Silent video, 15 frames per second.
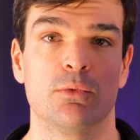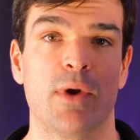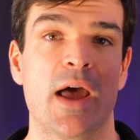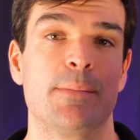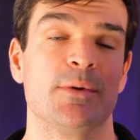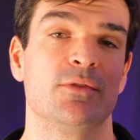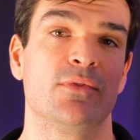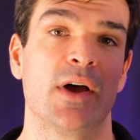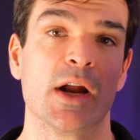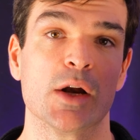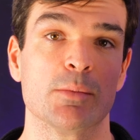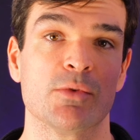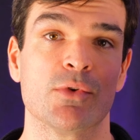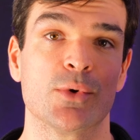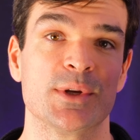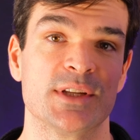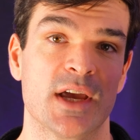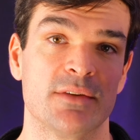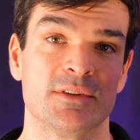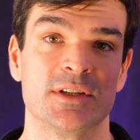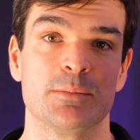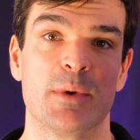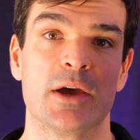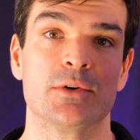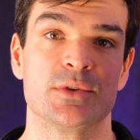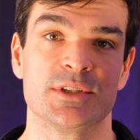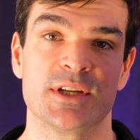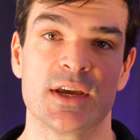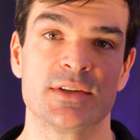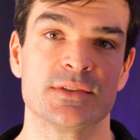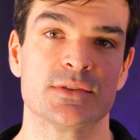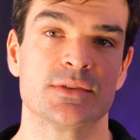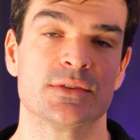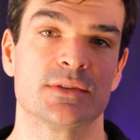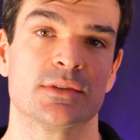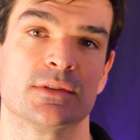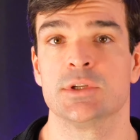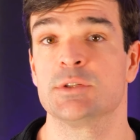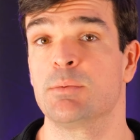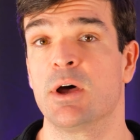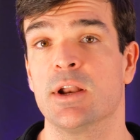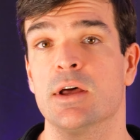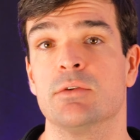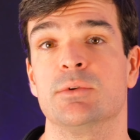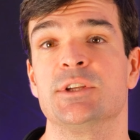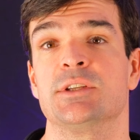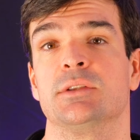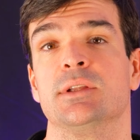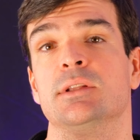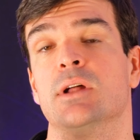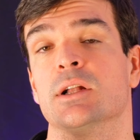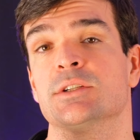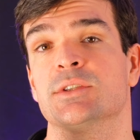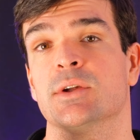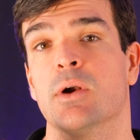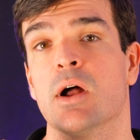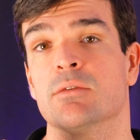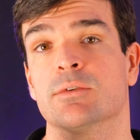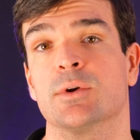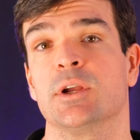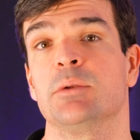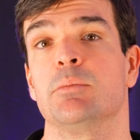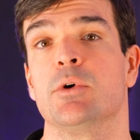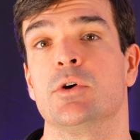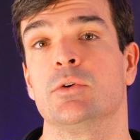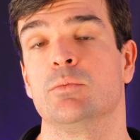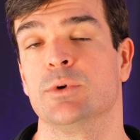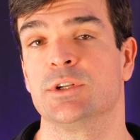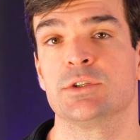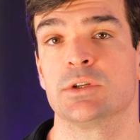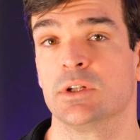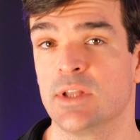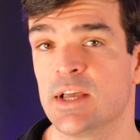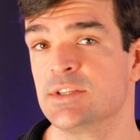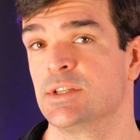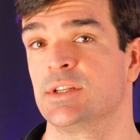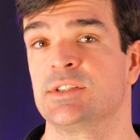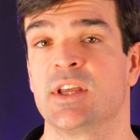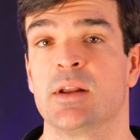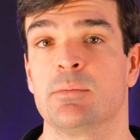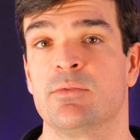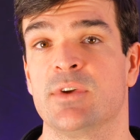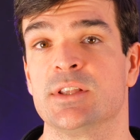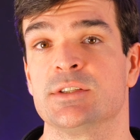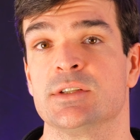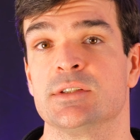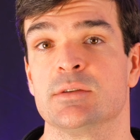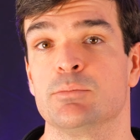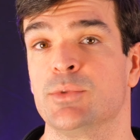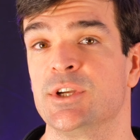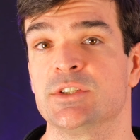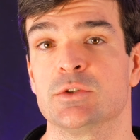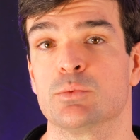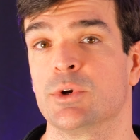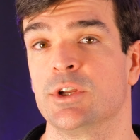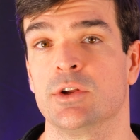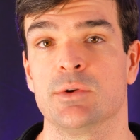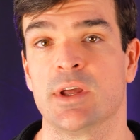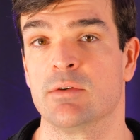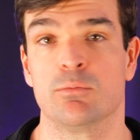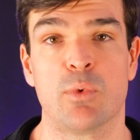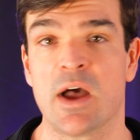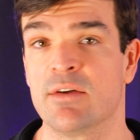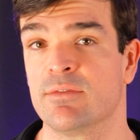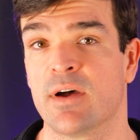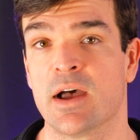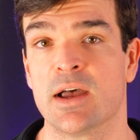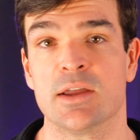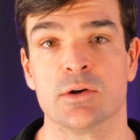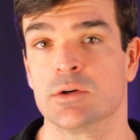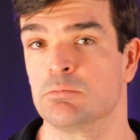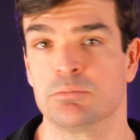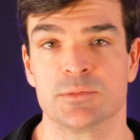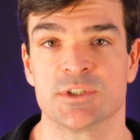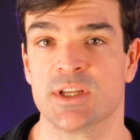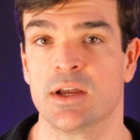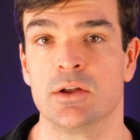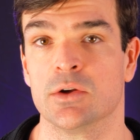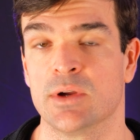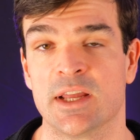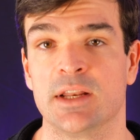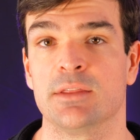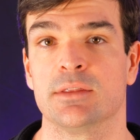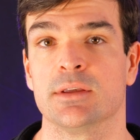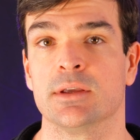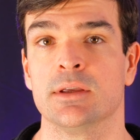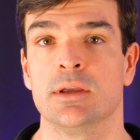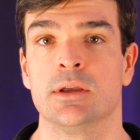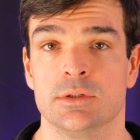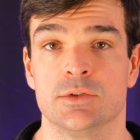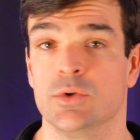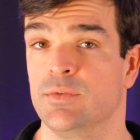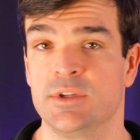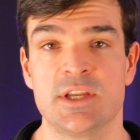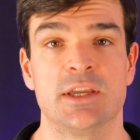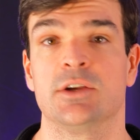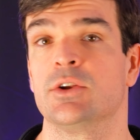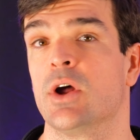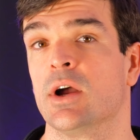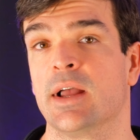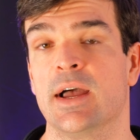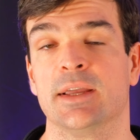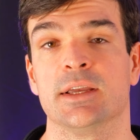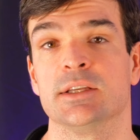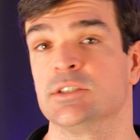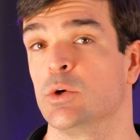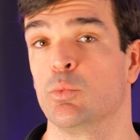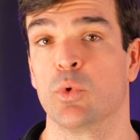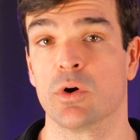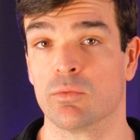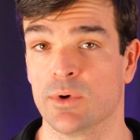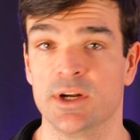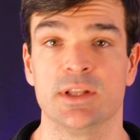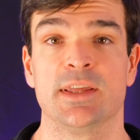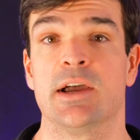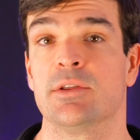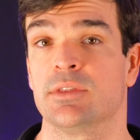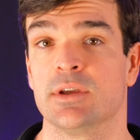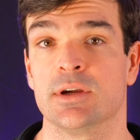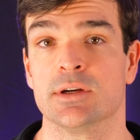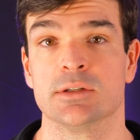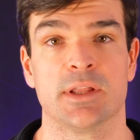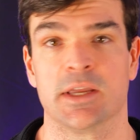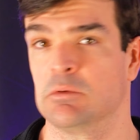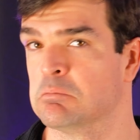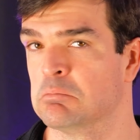rapid fire before we dive into boundary tests. SpotOn recently launched their off-grid mode, which allows you to set up fences in places where you don't have Wi-Fi or cell or anything. So if you take your dog hiking somewhere really out there, like